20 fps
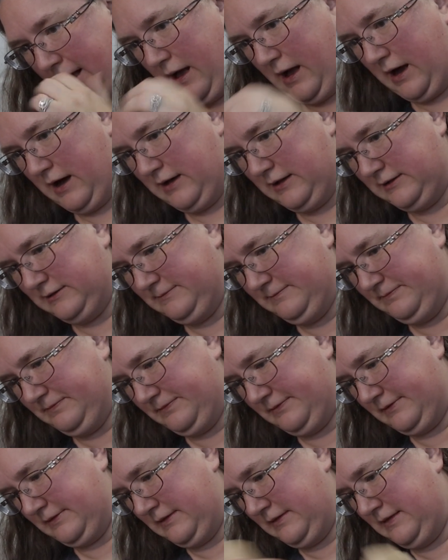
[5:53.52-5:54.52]
I'll
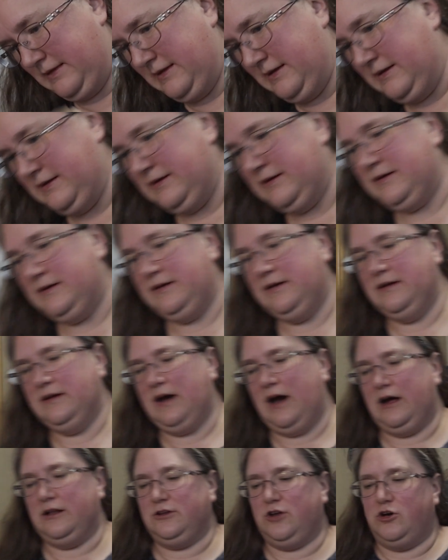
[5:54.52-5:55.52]

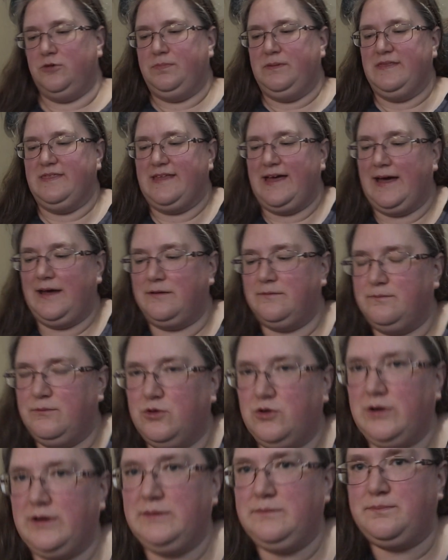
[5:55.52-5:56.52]
open that
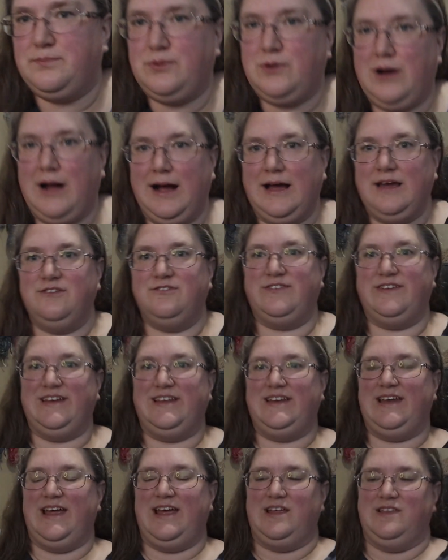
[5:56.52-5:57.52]
more in
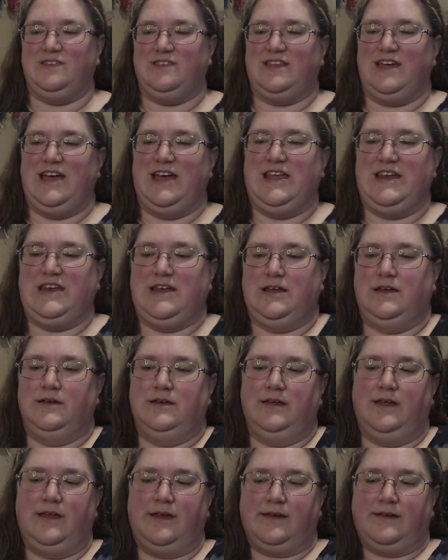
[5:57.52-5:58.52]
private and then
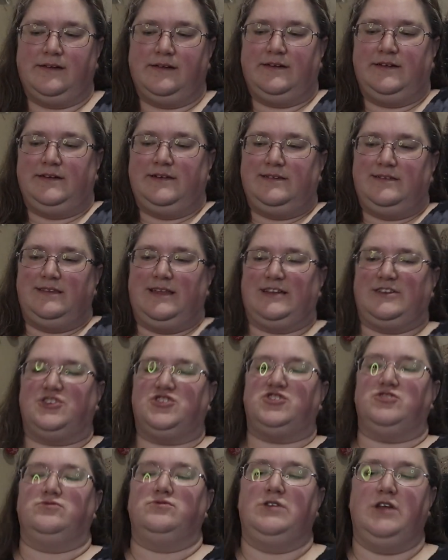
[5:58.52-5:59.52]

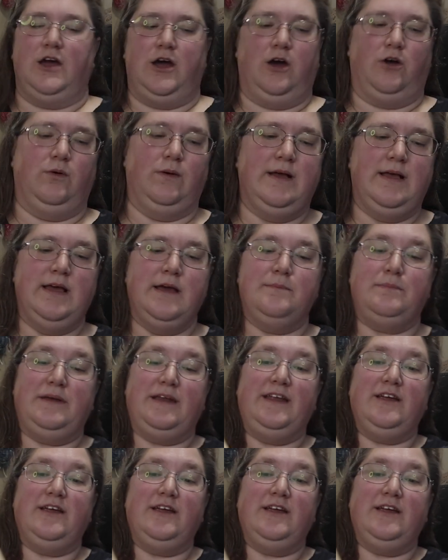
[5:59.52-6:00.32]
let you know. But